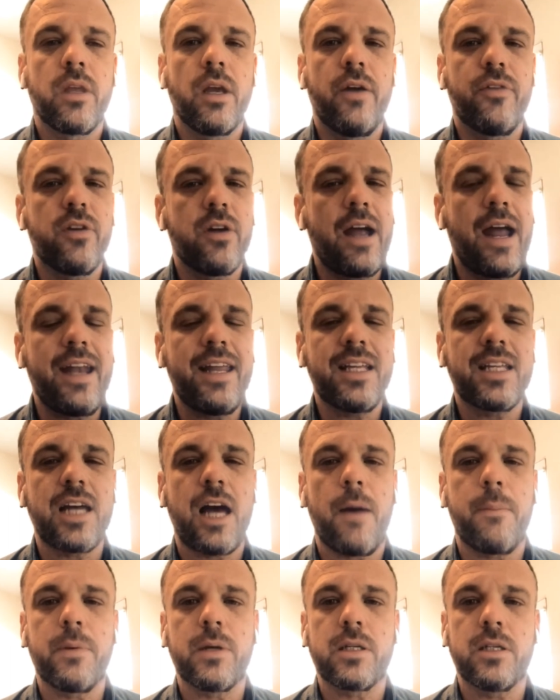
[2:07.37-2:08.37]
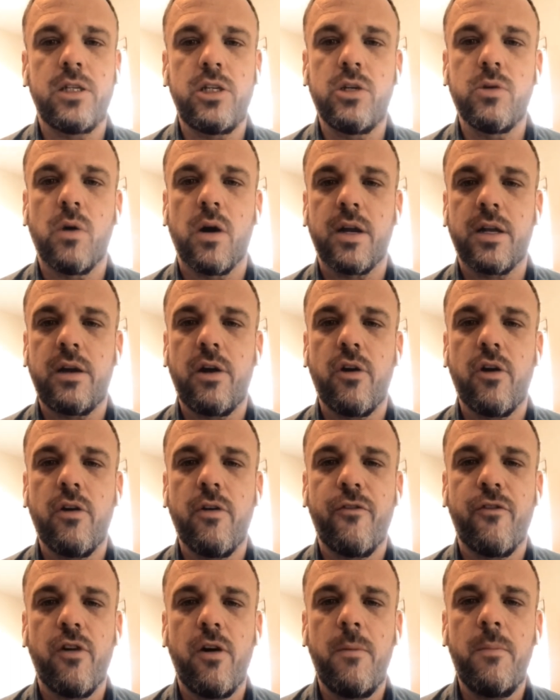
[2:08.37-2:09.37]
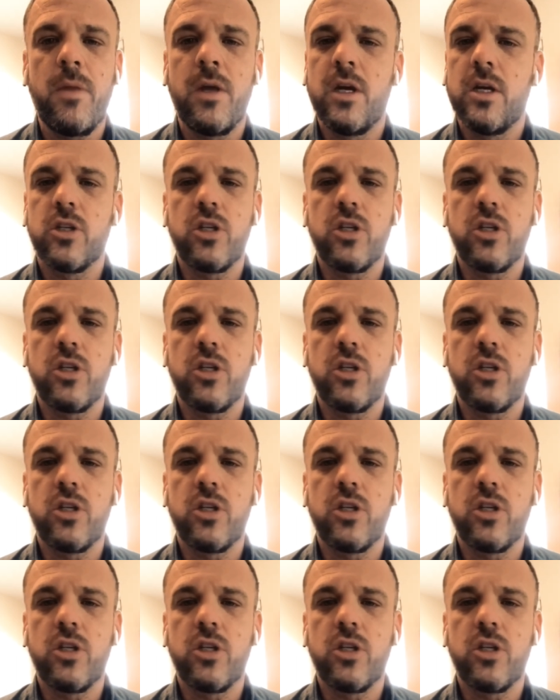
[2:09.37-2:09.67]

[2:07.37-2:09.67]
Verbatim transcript: Are there any topics that you want to hear from?